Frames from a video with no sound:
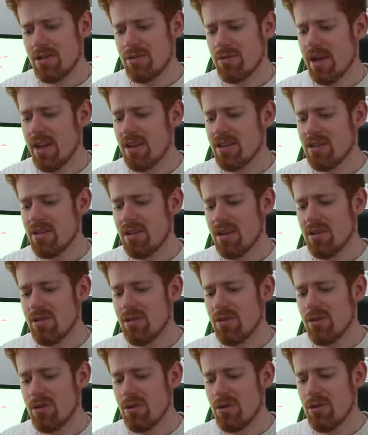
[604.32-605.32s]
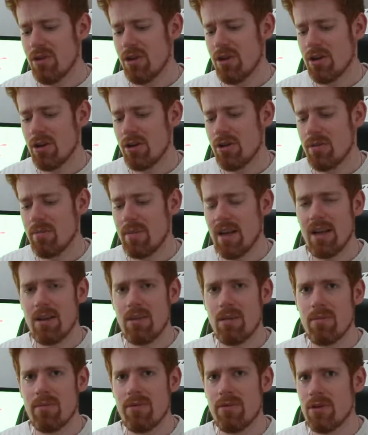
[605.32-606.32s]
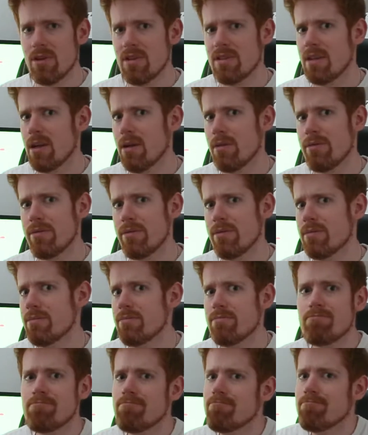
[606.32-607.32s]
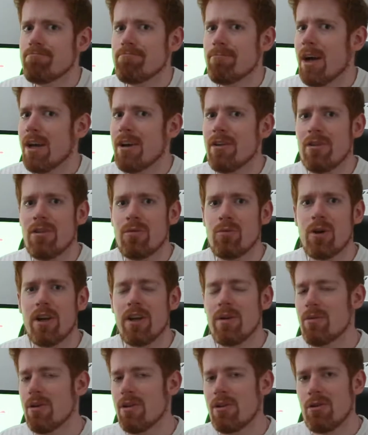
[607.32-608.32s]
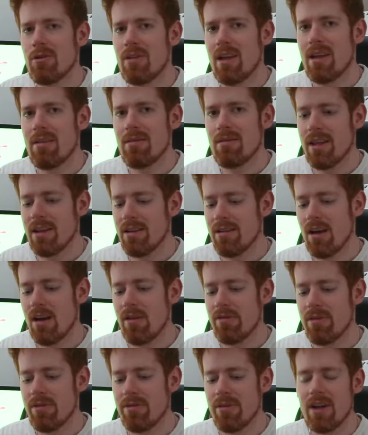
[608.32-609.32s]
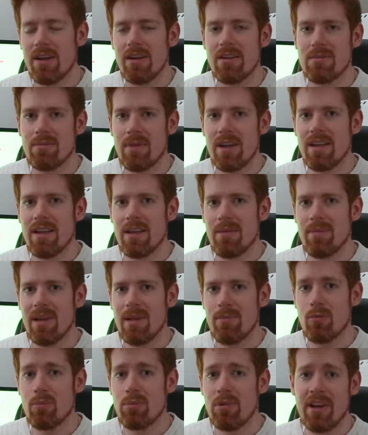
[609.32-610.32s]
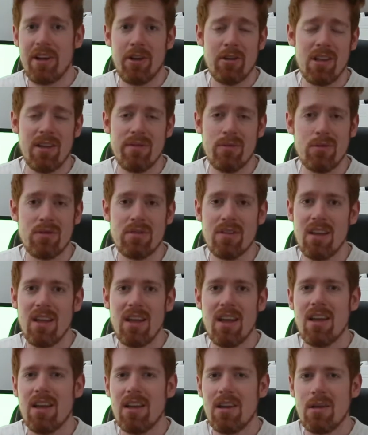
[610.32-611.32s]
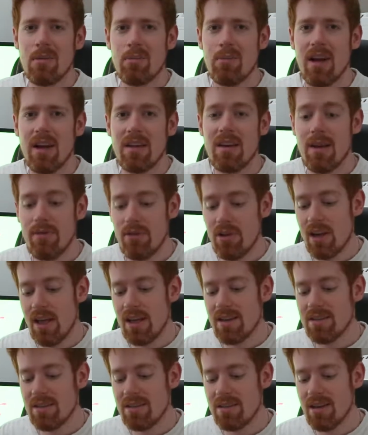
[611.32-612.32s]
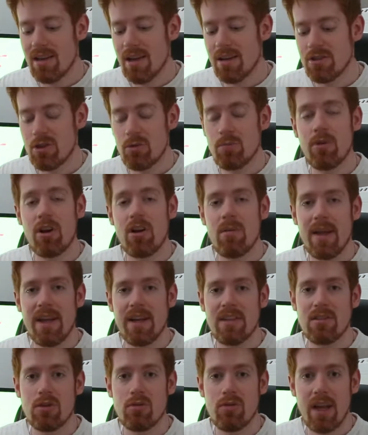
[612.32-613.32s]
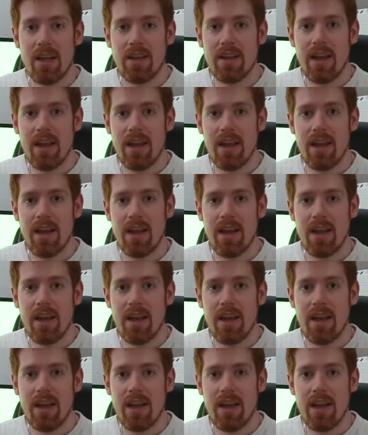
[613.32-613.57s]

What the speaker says: strange thing to do. You can only make them for yourself. I don't know why you'd want to do that. Like, half the fun is making people play your levels. But nevertheless, Super Mario Maker is a great